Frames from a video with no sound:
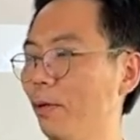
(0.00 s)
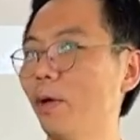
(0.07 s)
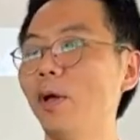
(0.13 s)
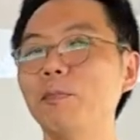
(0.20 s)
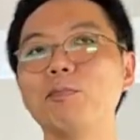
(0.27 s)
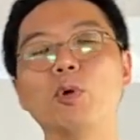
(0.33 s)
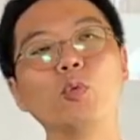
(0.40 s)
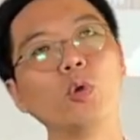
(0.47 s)

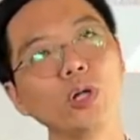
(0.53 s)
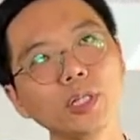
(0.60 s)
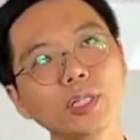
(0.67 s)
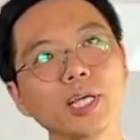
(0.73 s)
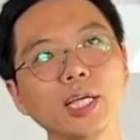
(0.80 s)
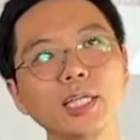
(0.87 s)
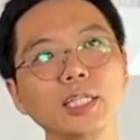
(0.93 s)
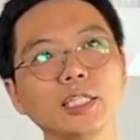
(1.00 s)
But one
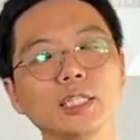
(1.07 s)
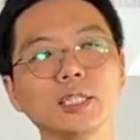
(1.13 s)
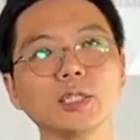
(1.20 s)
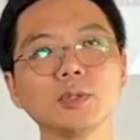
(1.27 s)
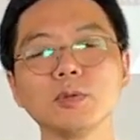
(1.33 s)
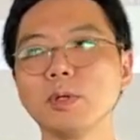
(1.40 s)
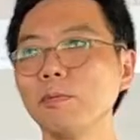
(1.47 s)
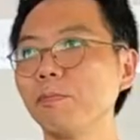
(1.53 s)
day,
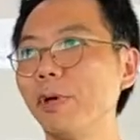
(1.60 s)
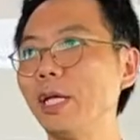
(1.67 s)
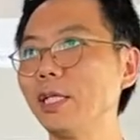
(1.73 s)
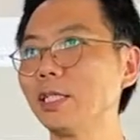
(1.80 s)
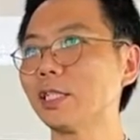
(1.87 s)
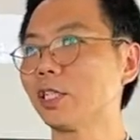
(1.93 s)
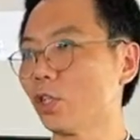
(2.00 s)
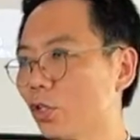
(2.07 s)
very
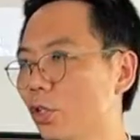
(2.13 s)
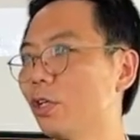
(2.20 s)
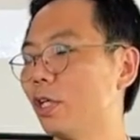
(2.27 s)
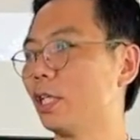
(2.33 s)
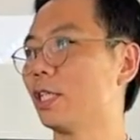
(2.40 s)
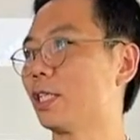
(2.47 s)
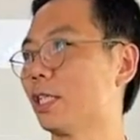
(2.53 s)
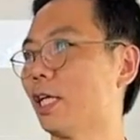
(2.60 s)
suddenly
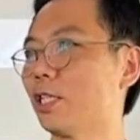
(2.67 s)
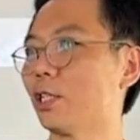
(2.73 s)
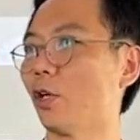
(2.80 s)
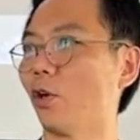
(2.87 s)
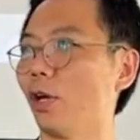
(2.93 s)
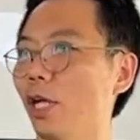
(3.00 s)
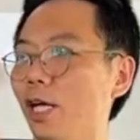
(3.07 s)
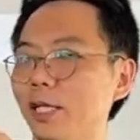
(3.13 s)
changed a
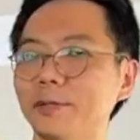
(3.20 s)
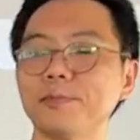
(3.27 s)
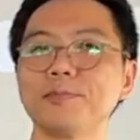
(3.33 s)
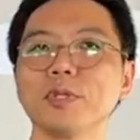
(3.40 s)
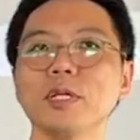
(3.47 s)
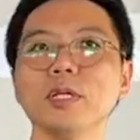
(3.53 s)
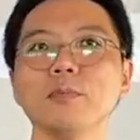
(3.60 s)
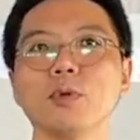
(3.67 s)
lot.
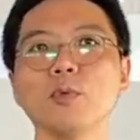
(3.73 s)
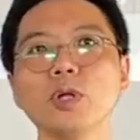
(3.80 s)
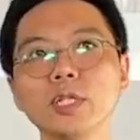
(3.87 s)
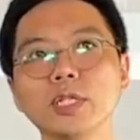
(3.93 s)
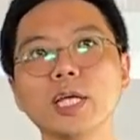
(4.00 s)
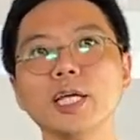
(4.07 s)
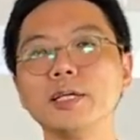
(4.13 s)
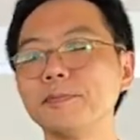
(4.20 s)
One
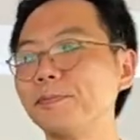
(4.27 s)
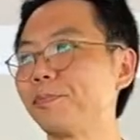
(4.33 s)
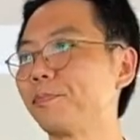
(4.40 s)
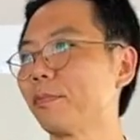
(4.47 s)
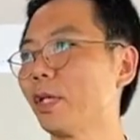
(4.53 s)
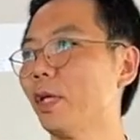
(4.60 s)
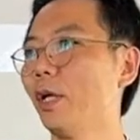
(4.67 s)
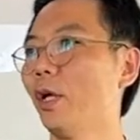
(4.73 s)
day,
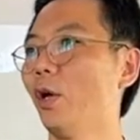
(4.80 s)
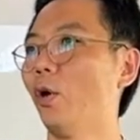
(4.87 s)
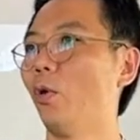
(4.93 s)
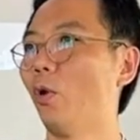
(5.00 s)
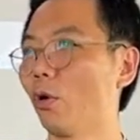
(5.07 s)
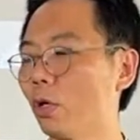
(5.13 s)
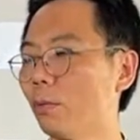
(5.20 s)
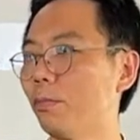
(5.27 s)

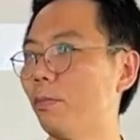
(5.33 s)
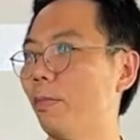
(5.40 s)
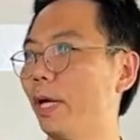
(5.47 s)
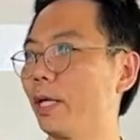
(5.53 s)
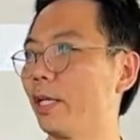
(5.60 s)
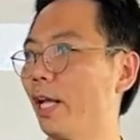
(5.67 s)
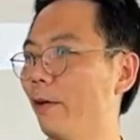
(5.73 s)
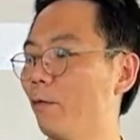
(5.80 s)
one of my
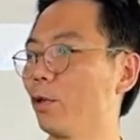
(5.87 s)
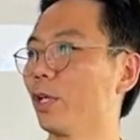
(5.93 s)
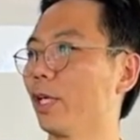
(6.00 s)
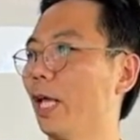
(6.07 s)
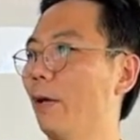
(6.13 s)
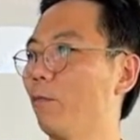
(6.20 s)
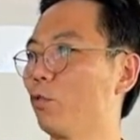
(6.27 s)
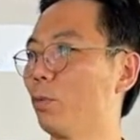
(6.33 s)
neighbors
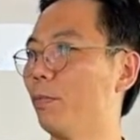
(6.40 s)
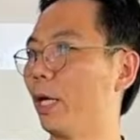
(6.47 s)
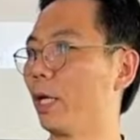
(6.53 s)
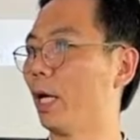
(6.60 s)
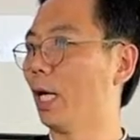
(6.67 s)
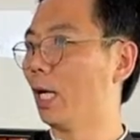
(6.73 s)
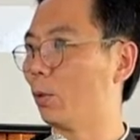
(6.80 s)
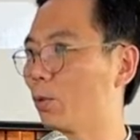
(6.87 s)
came to my
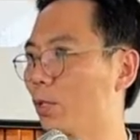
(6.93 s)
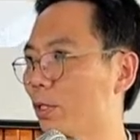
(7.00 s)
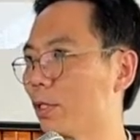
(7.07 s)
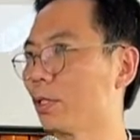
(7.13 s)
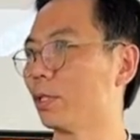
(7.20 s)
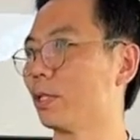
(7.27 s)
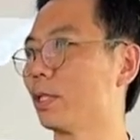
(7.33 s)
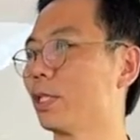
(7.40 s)
house,
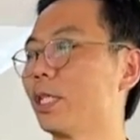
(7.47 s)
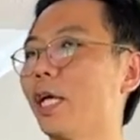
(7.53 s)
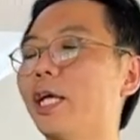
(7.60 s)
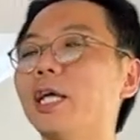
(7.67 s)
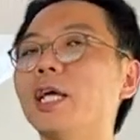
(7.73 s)
say